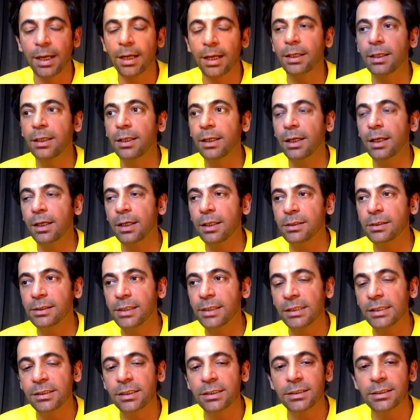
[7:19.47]
And he
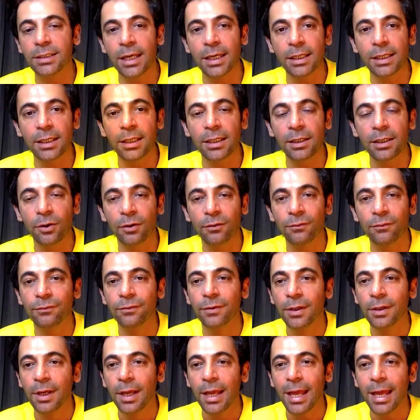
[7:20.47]
understands the psyche of
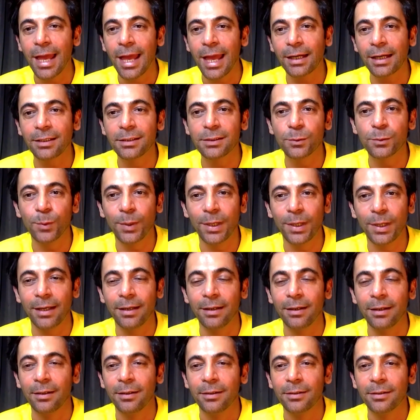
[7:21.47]
actors well.
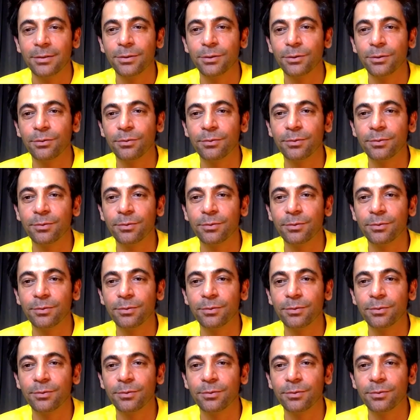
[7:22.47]
So